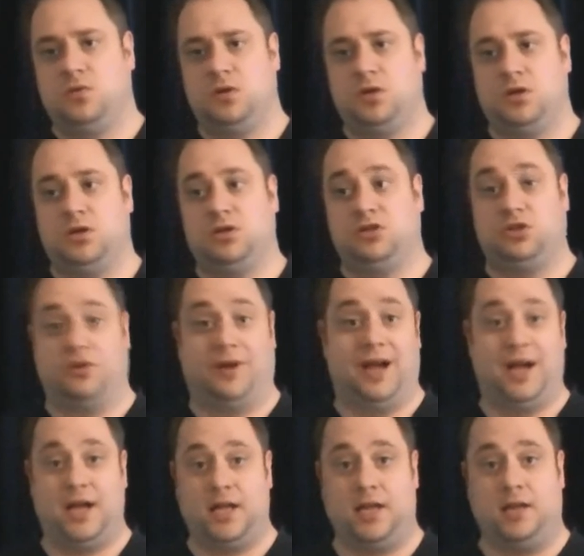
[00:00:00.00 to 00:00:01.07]
uh,
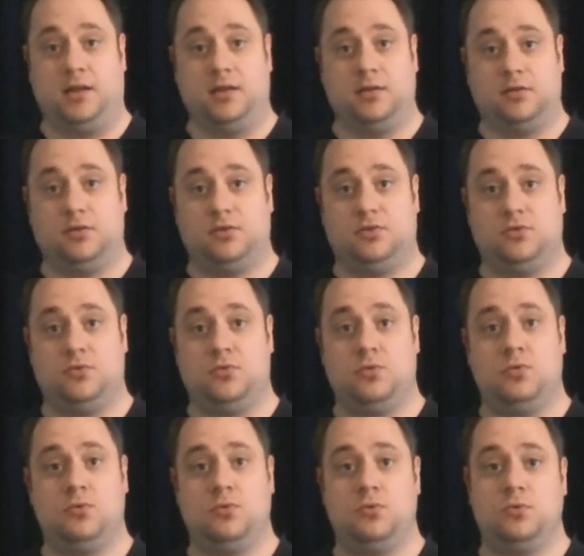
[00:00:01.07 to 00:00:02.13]
try
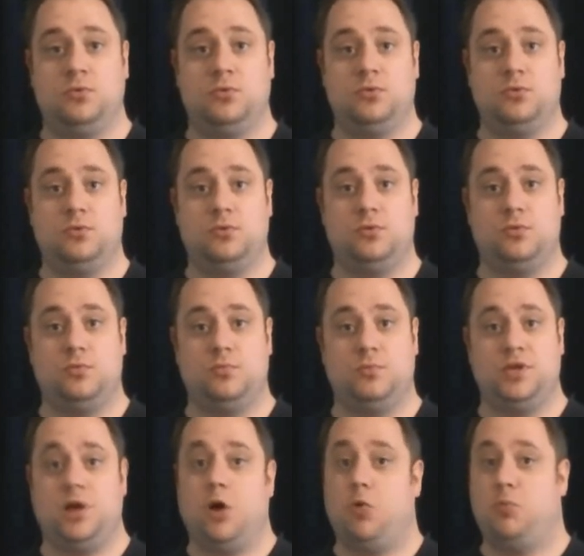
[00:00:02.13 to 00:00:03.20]
to
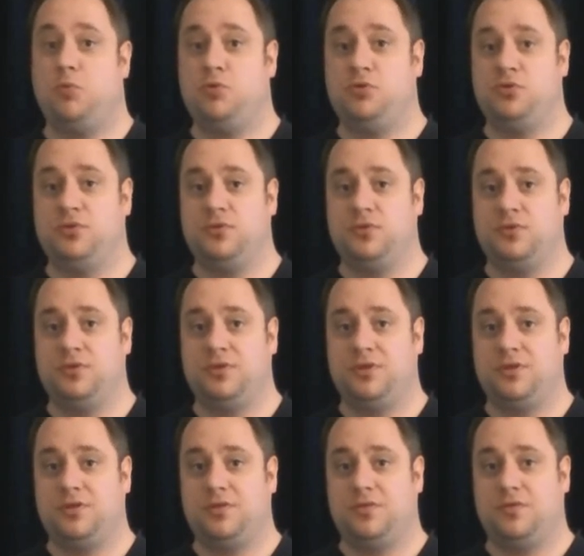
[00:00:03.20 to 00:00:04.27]
be open
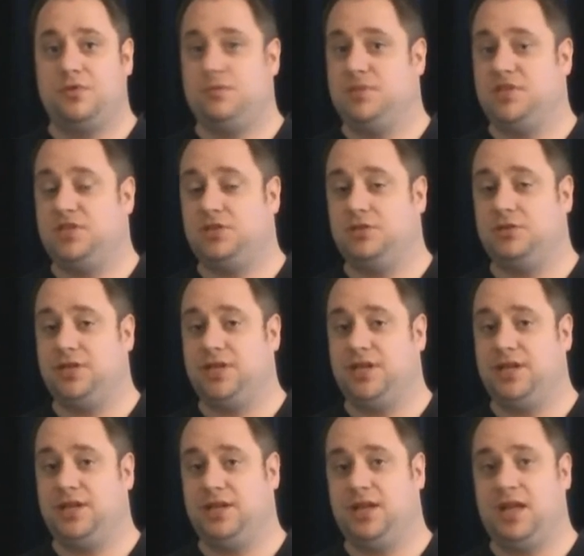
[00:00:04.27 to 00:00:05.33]
for the mystery
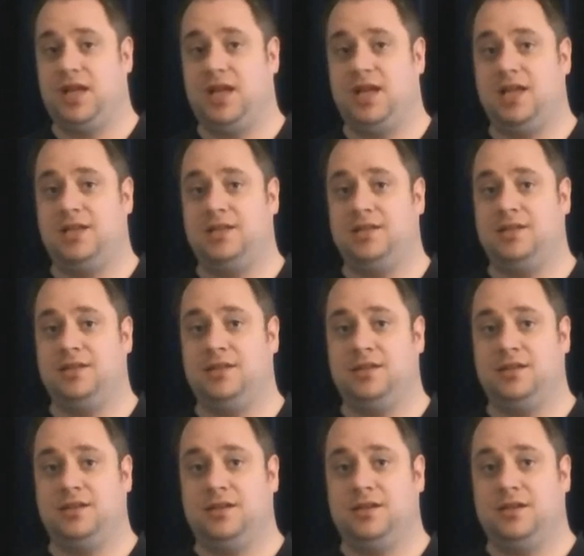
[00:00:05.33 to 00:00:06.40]
and
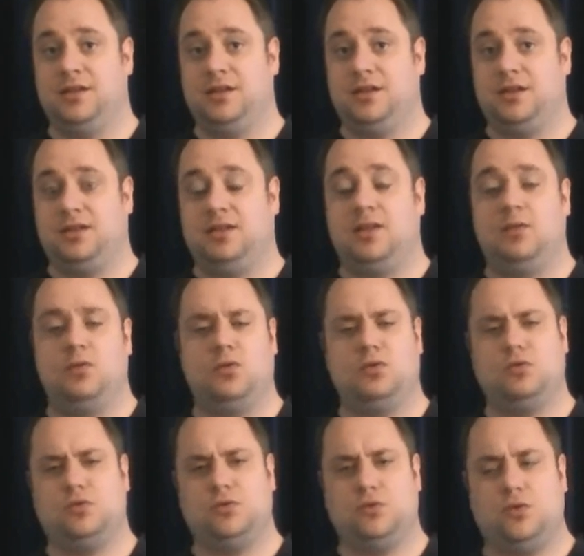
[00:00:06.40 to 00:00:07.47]
that they not,
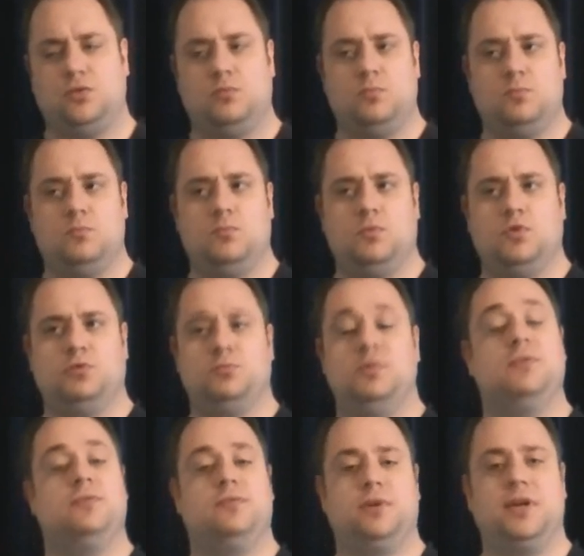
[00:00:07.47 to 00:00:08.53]
not must be
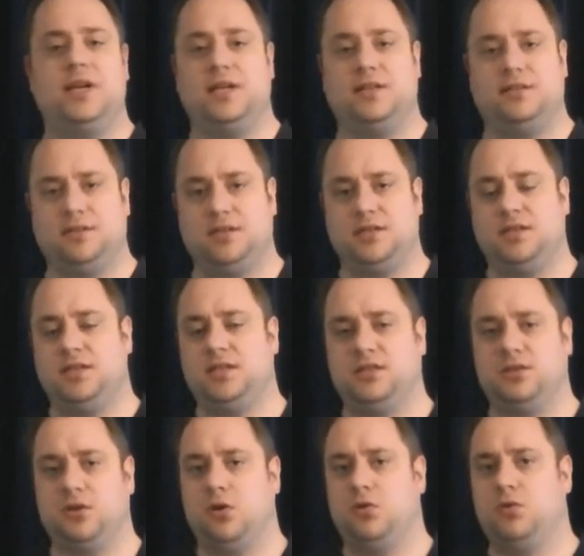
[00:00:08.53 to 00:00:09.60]
afraid. It
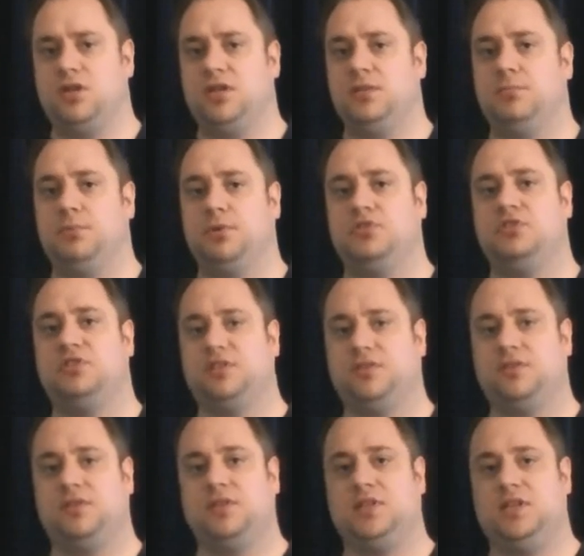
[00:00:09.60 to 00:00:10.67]
is only
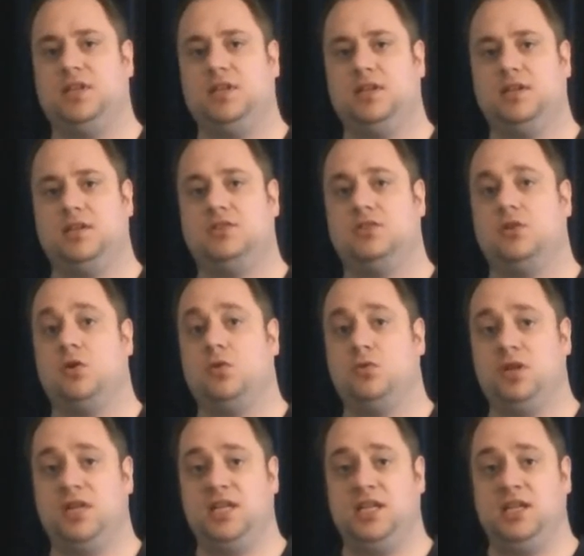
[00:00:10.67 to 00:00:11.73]
positivity, it's
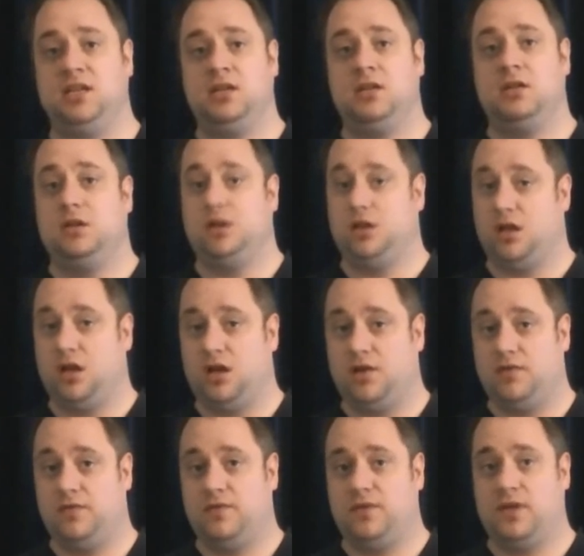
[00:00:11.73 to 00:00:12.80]
only
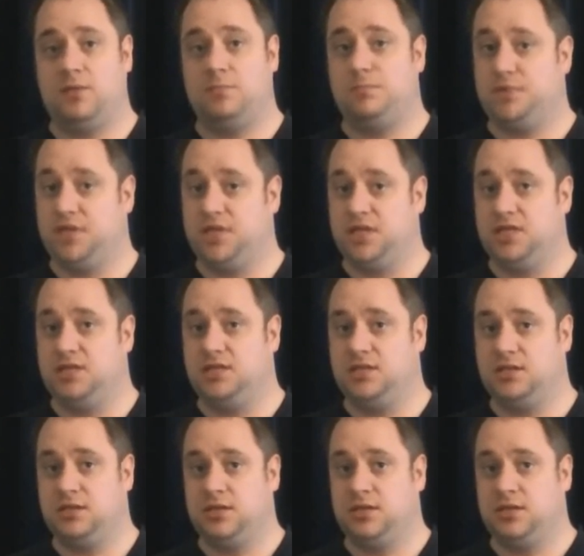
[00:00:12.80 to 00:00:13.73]
love and peace.